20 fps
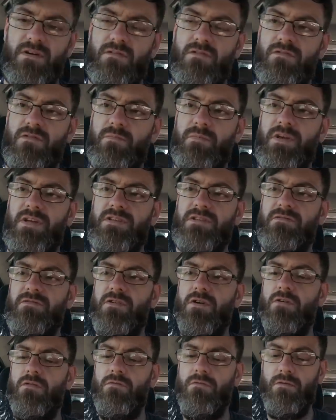out of a piece of
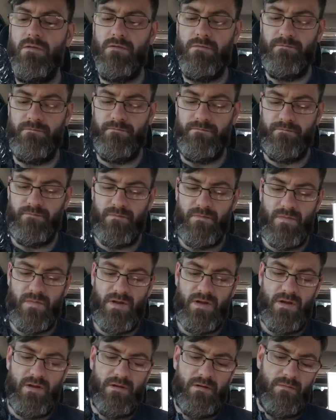coal,
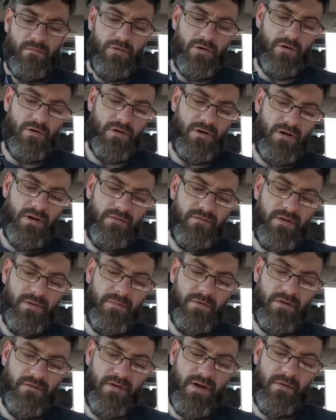put on a lovely
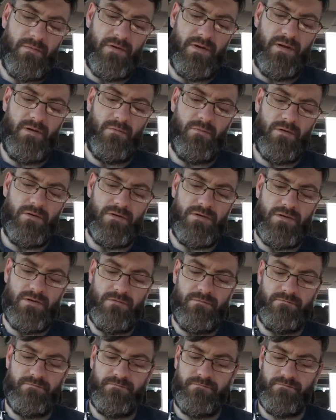bit of ebony wood,
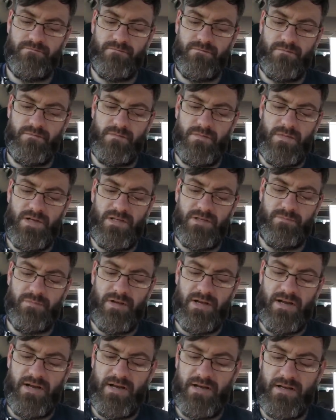nice
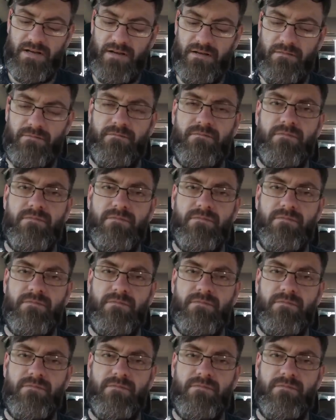plaque.